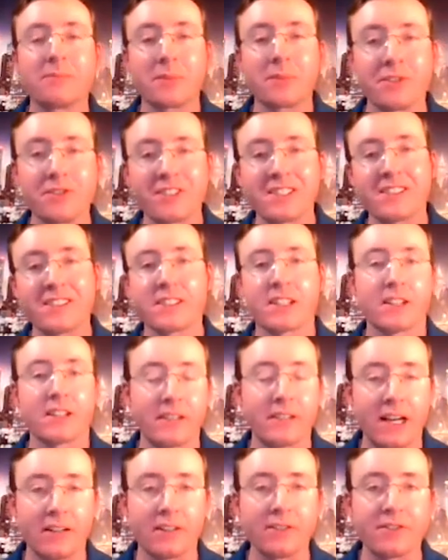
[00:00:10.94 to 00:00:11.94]
Emerging
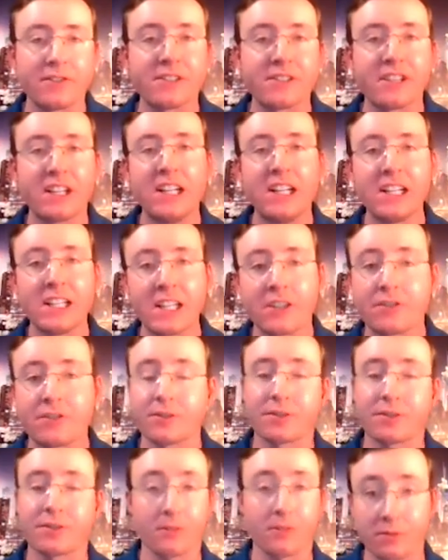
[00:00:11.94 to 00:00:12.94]
Technologies
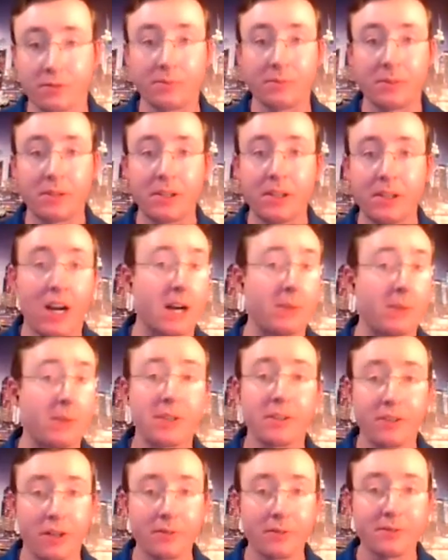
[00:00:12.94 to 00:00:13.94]
Interest Group. I'm
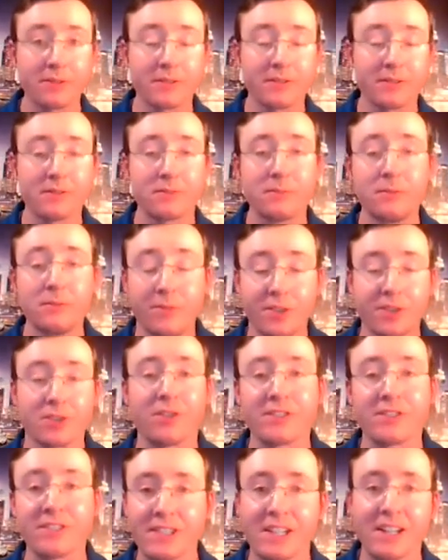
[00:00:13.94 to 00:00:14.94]
your host,
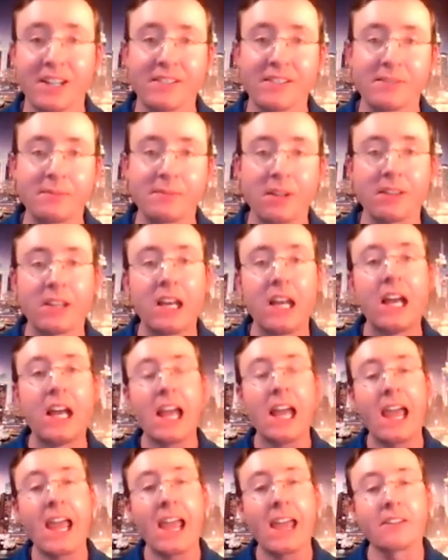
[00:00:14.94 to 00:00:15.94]
Sean Stein Smith,
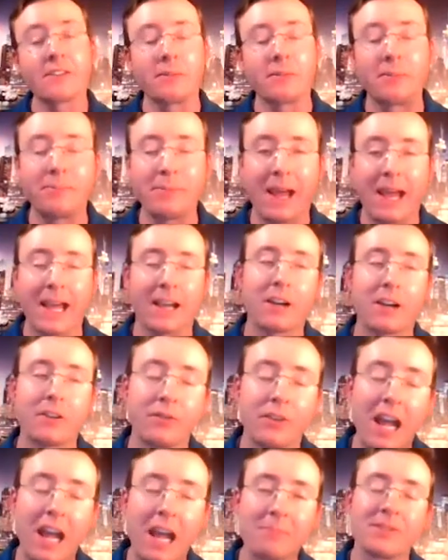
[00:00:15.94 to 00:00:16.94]
and back
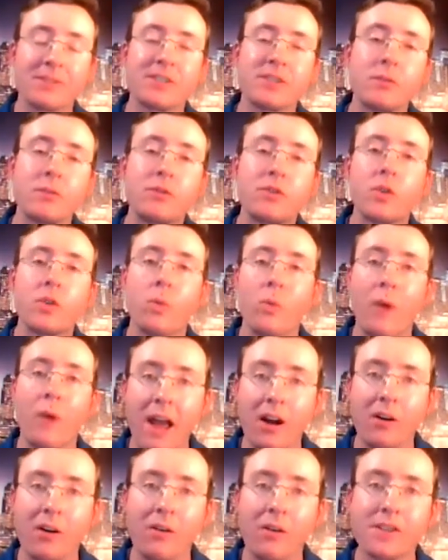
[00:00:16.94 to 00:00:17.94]
for episode
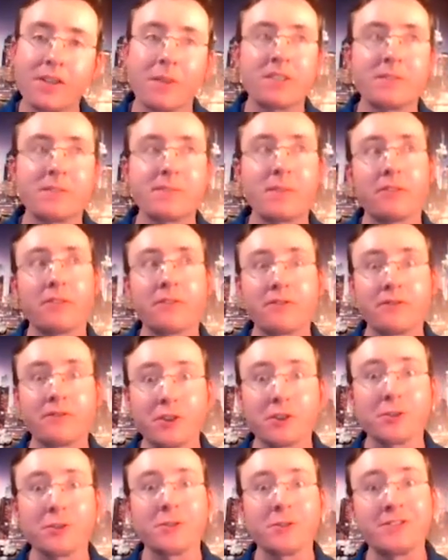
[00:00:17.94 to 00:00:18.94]
twelve. So it's been a
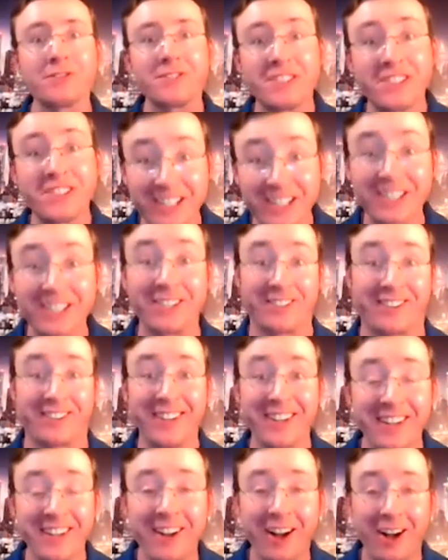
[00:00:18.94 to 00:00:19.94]
full year
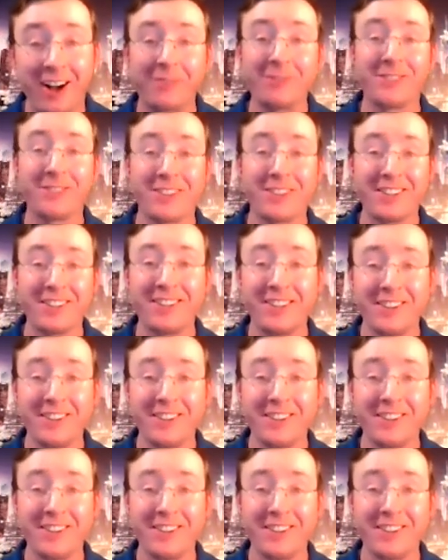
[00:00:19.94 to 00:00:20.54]
of,